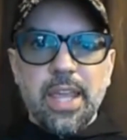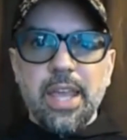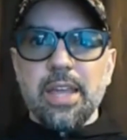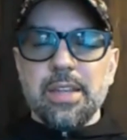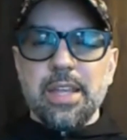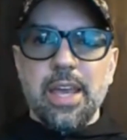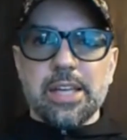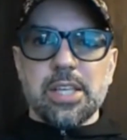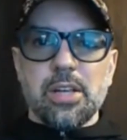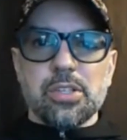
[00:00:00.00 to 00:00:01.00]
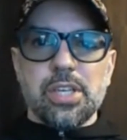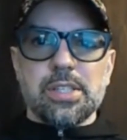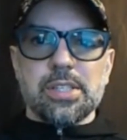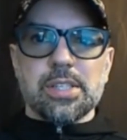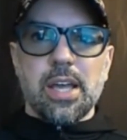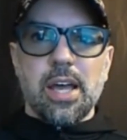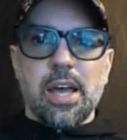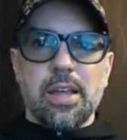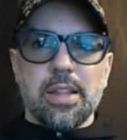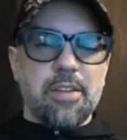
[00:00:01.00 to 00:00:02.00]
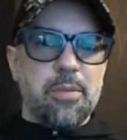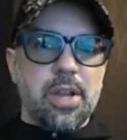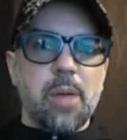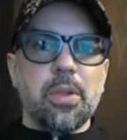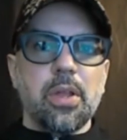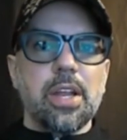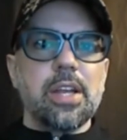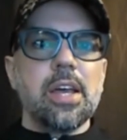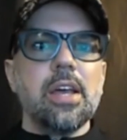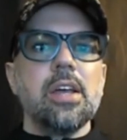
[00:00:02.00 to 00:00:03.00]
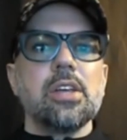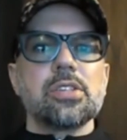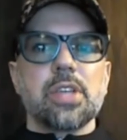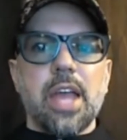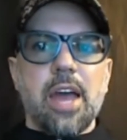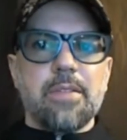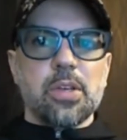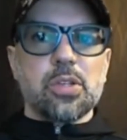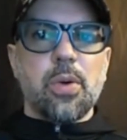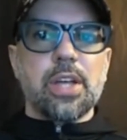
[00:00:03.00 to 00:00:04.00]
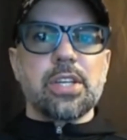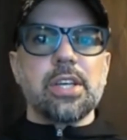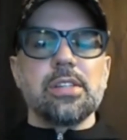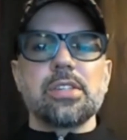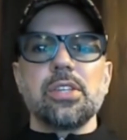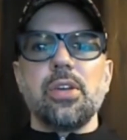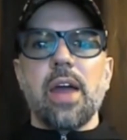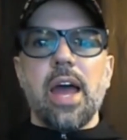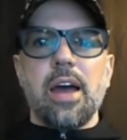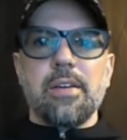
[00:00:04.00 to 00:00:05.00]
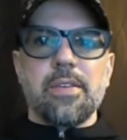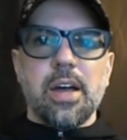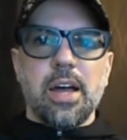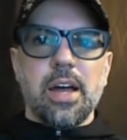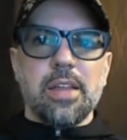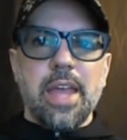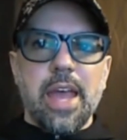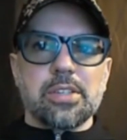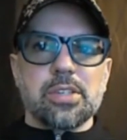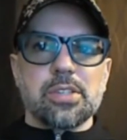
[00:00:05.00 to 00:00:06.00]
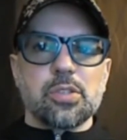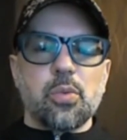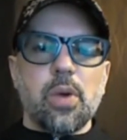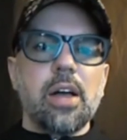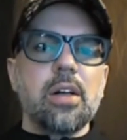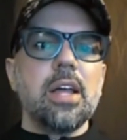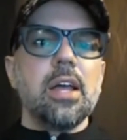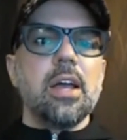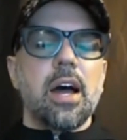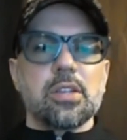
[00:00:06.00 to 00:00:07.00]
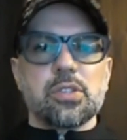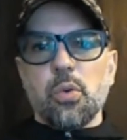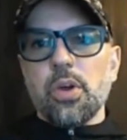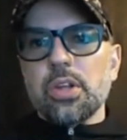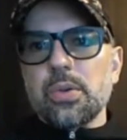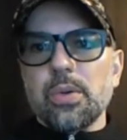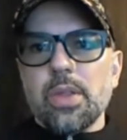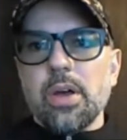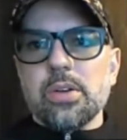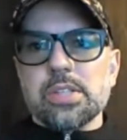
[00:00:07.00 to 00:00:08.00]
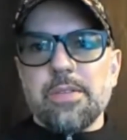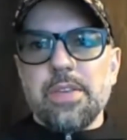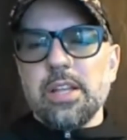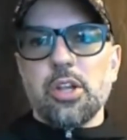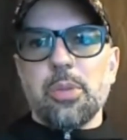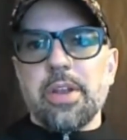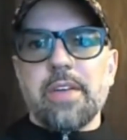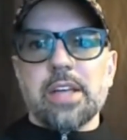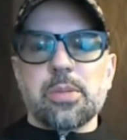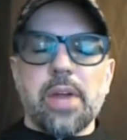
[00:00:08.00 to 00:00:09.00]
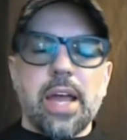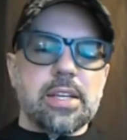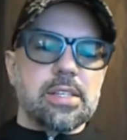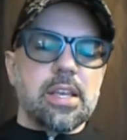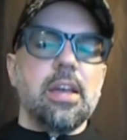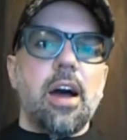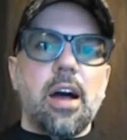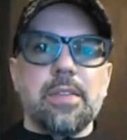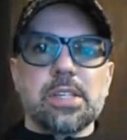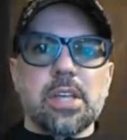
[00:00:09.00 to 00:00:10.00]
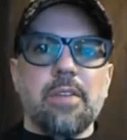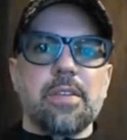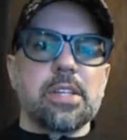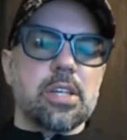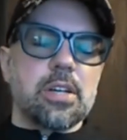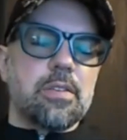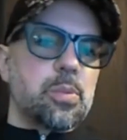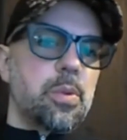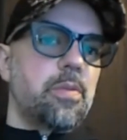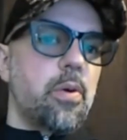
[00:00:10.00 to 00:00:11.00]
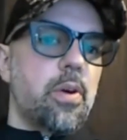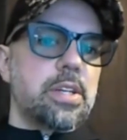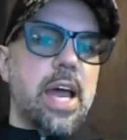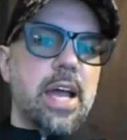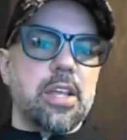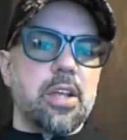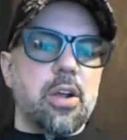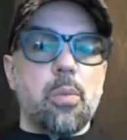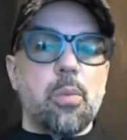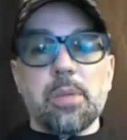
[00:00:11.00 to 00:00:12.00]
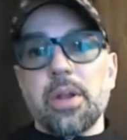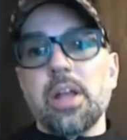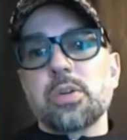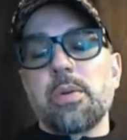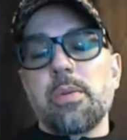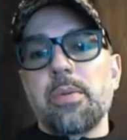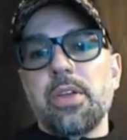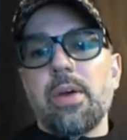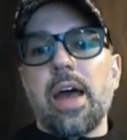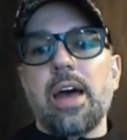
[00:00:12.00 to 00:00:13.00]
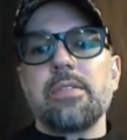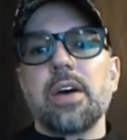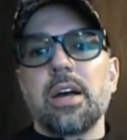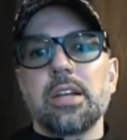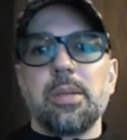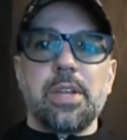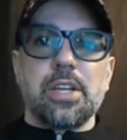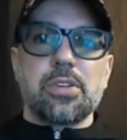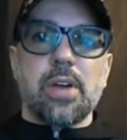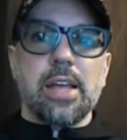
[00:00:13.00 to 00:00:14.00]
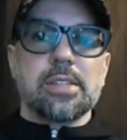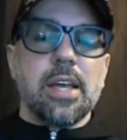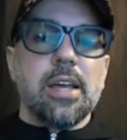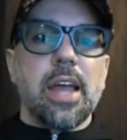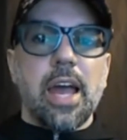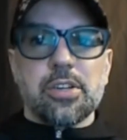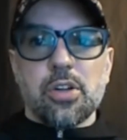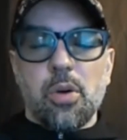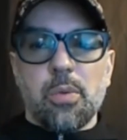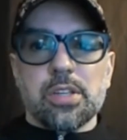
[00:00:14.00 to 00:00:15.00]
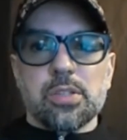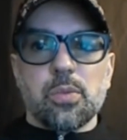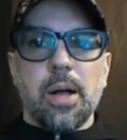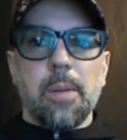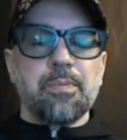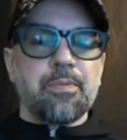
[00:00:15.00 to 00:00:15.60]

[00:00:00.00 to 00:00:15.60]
in the Excel sheets that have been uploaded. So you have those questions, you have the answers as well. So work through those if you need a little bit of extra practice on these confidence intervals before tackling your homework. But also remember, you have unlimited tries at your homework as well.